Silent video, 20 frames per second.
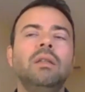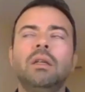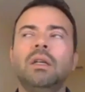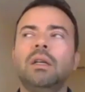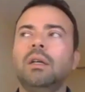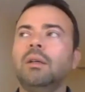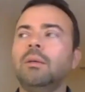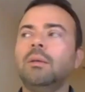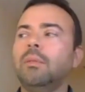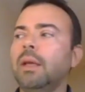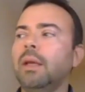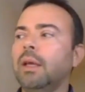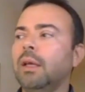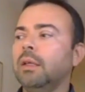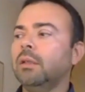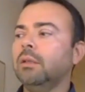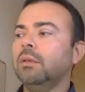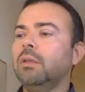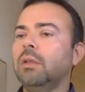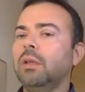
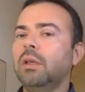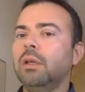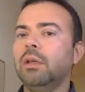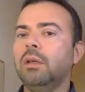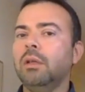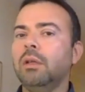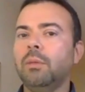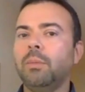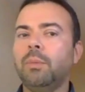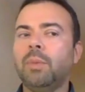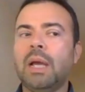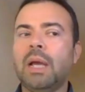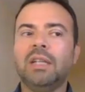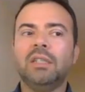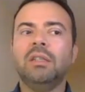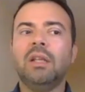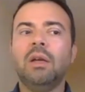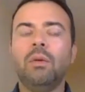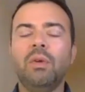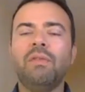And the
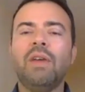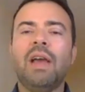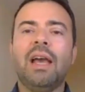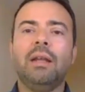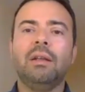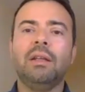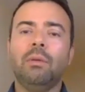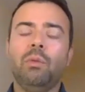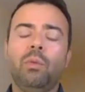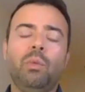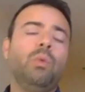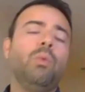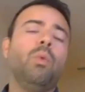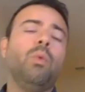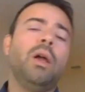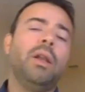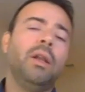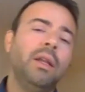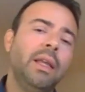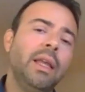passion that we've had that we
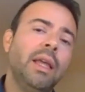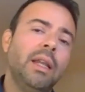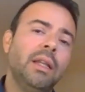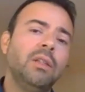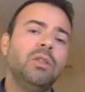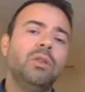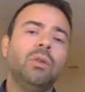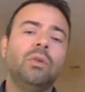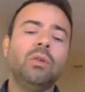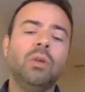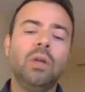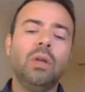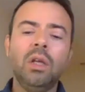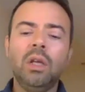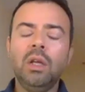wanted to get into,